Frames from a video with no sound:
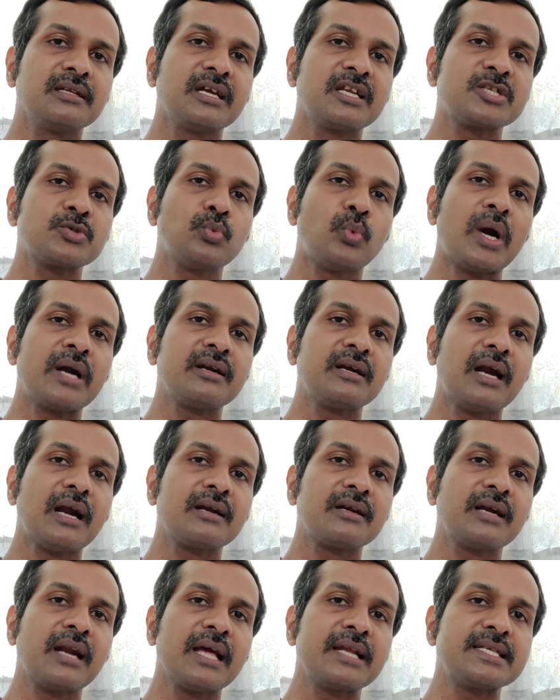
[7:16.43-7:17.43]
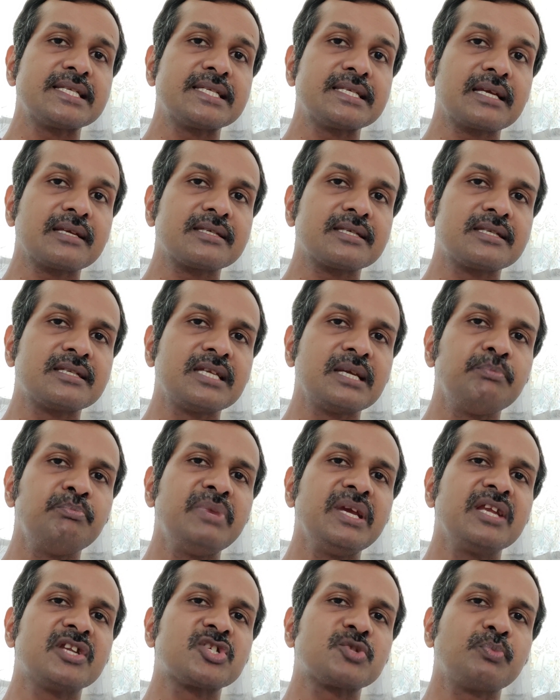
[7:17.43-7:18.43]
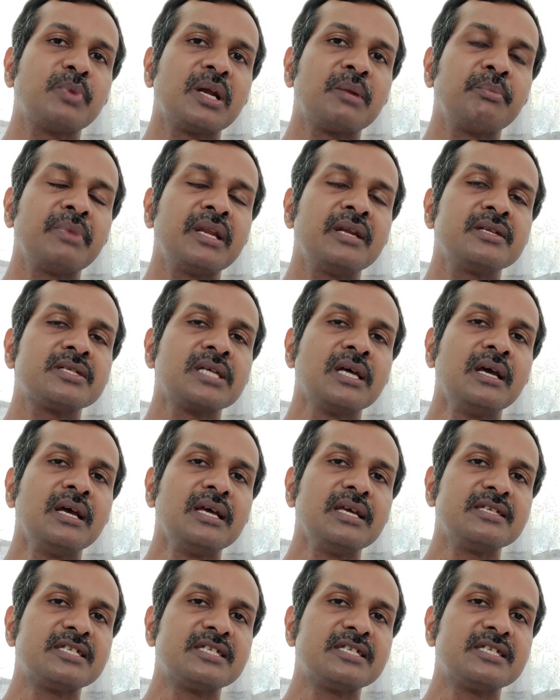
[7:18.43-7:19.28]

that is 160 beats per minute,